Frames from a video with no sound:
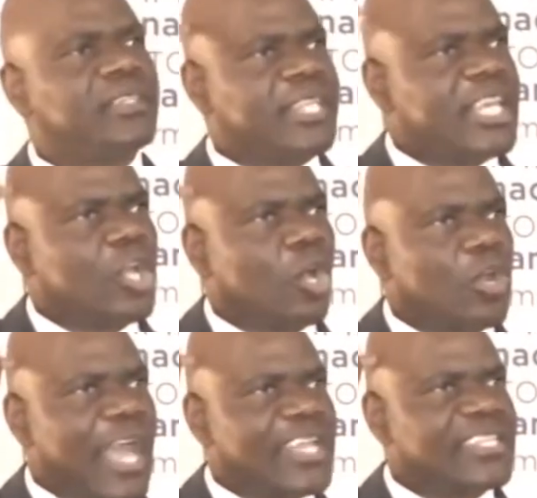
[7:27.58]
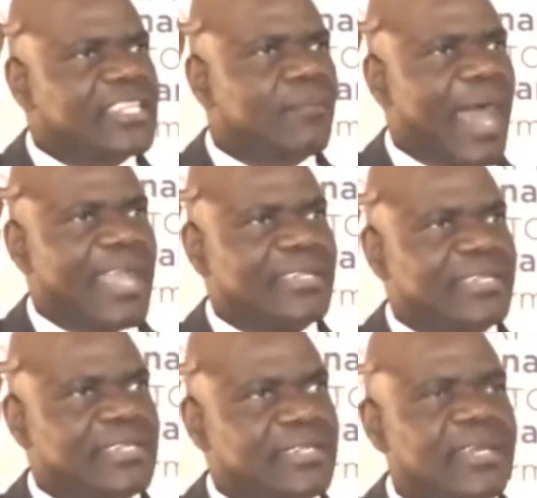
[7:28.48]
Decolonizing the
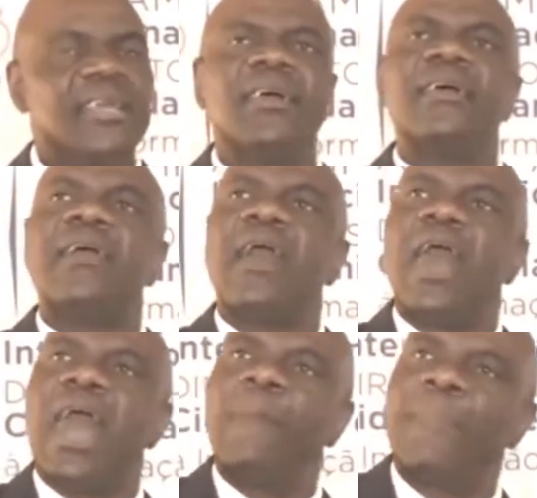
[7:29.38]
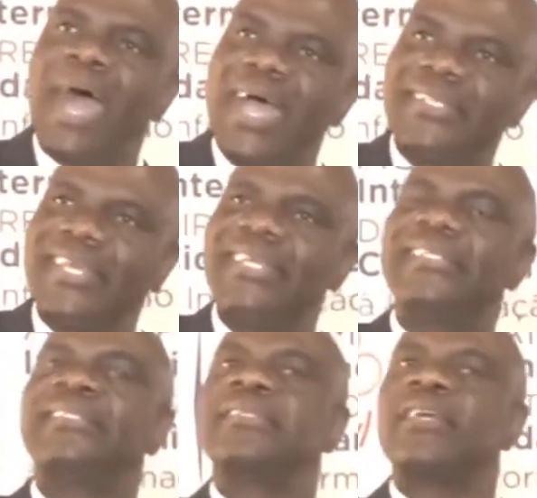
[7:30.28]
mind. Apartheid